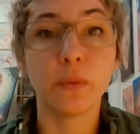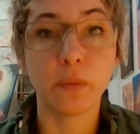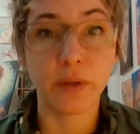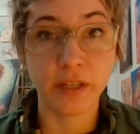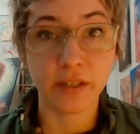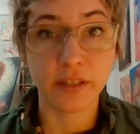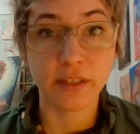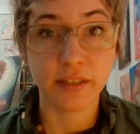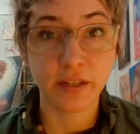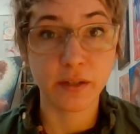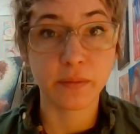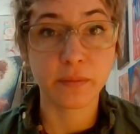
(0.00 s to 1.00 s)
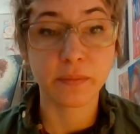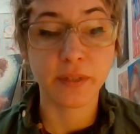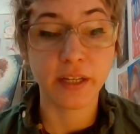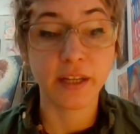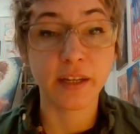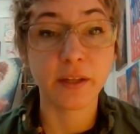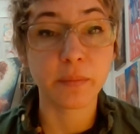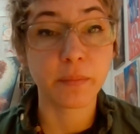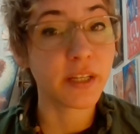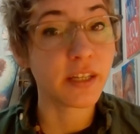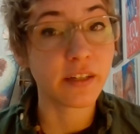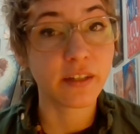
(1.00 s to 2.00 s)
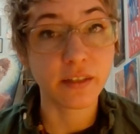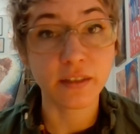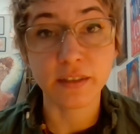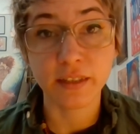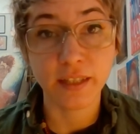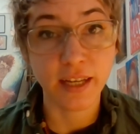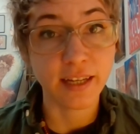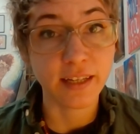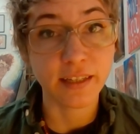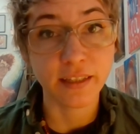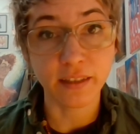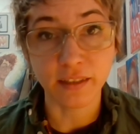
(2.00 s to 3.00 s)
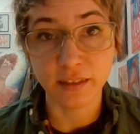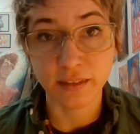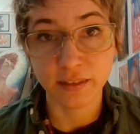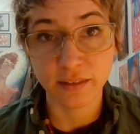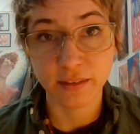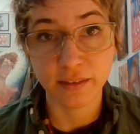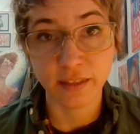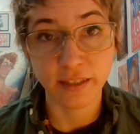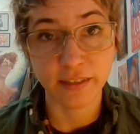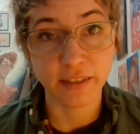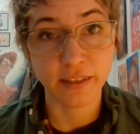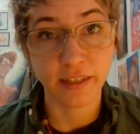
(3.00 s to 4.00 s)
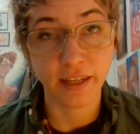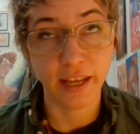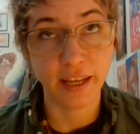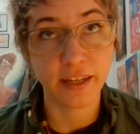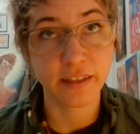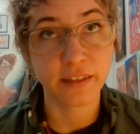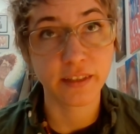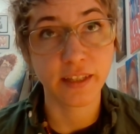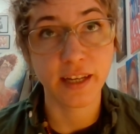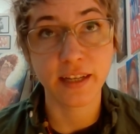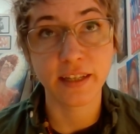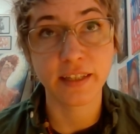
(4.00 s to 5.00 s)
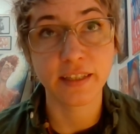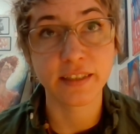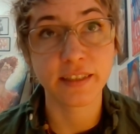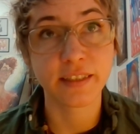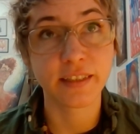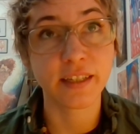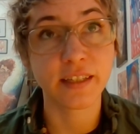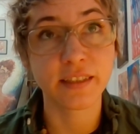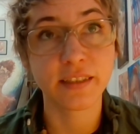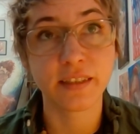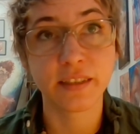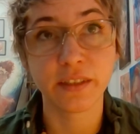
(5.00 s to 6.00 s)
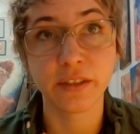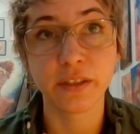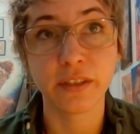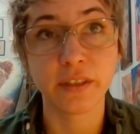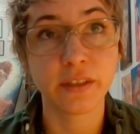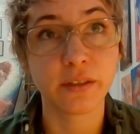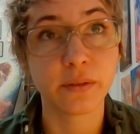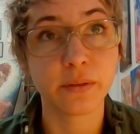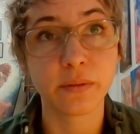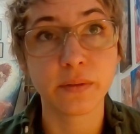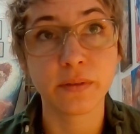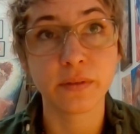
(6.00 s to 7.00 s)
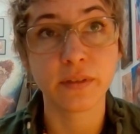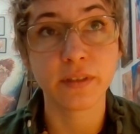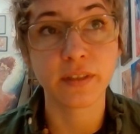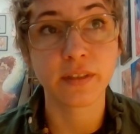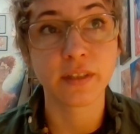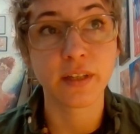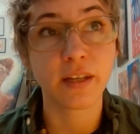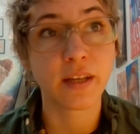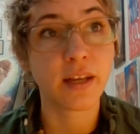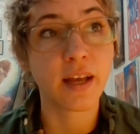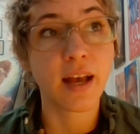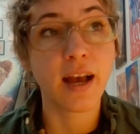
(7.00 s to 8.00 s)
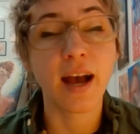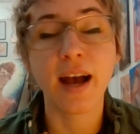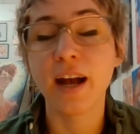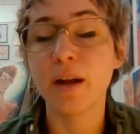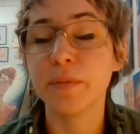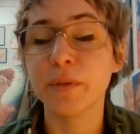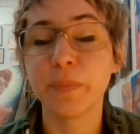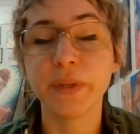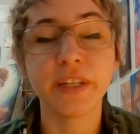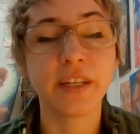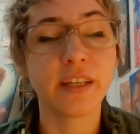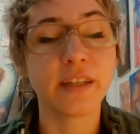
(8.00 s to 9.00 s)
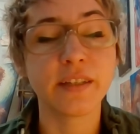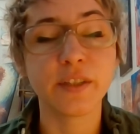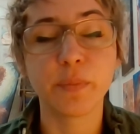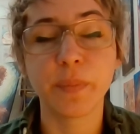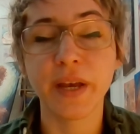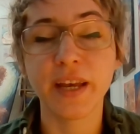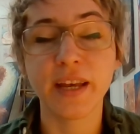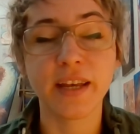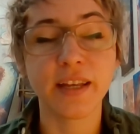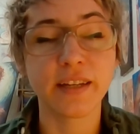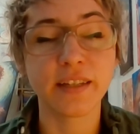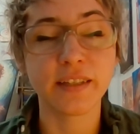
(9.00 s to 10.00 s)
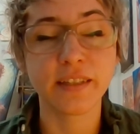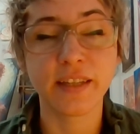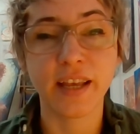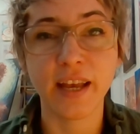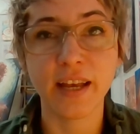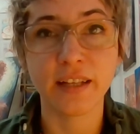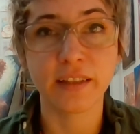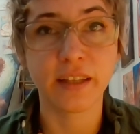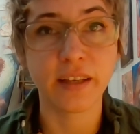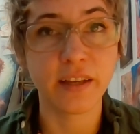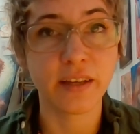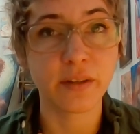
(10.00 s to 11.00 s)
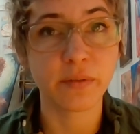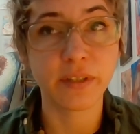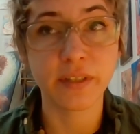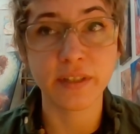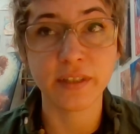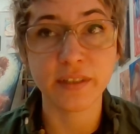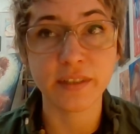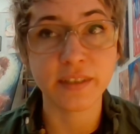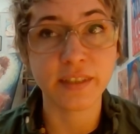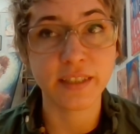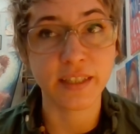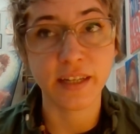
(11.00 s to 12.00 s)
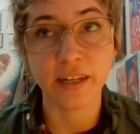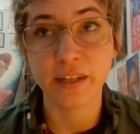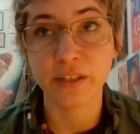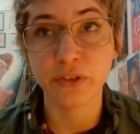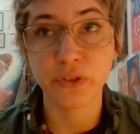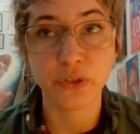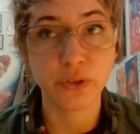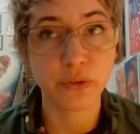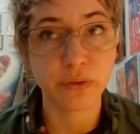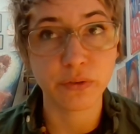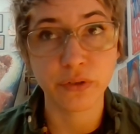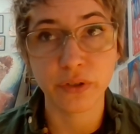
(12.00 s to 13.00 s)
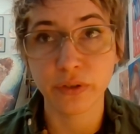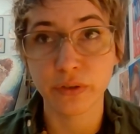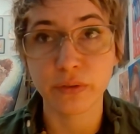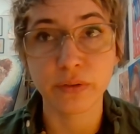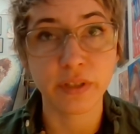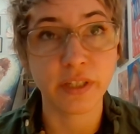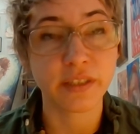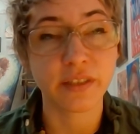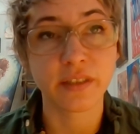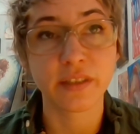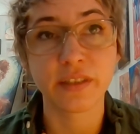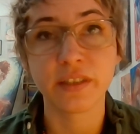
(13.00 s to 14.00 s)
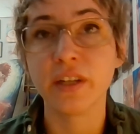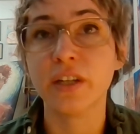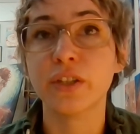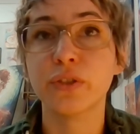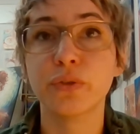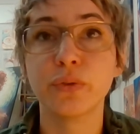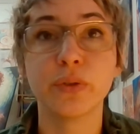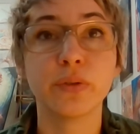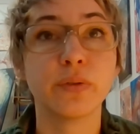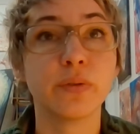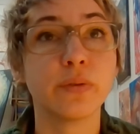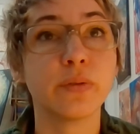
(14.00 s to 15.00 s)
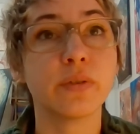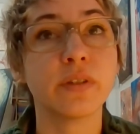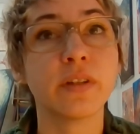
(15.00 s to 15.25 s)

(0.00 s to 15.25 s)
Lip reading: When you someday meet a lion, and the lion says to you, I'm the biggest, baddest cat there is, and I'll shoot you, yes it's true.